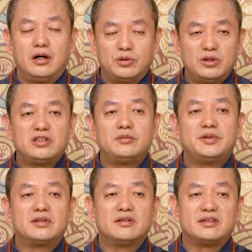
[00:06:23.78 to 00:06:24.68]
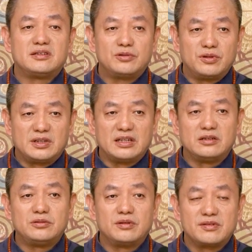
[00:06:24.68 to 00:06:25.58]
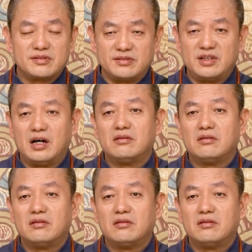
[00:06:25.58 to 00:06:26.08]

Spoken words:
Many soldiers die from war.